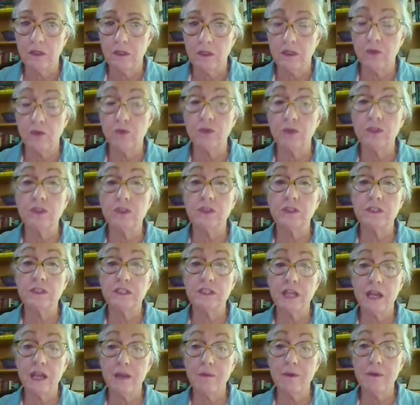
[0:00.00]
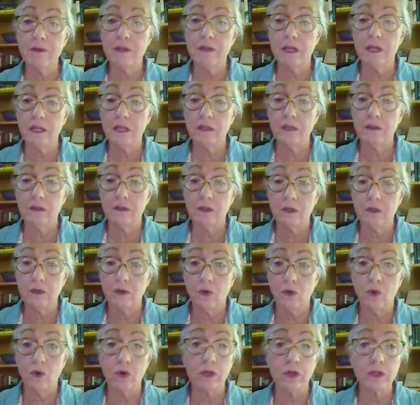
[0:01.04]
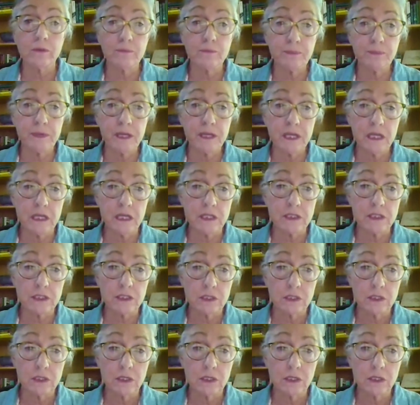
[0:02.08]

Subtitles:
that would contaminate or compete